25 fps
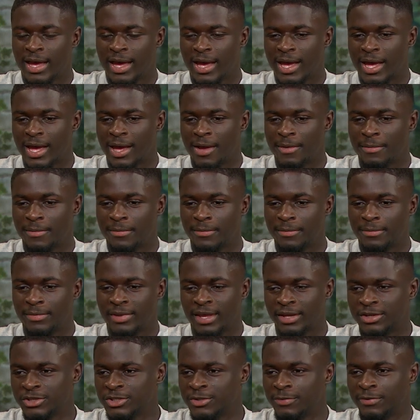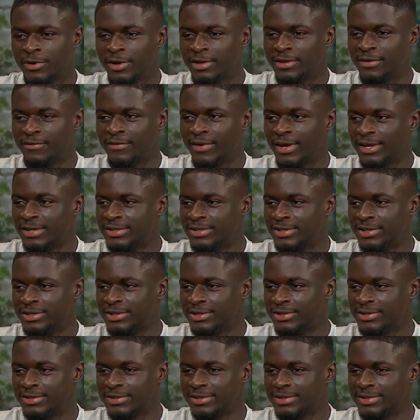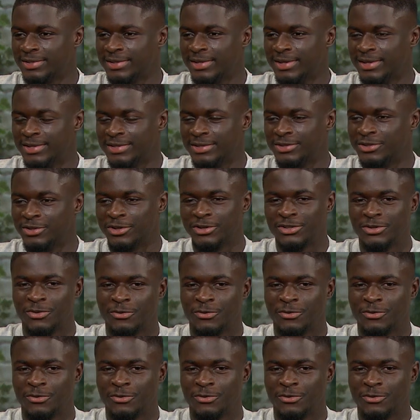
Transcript: Just to put on the vest, because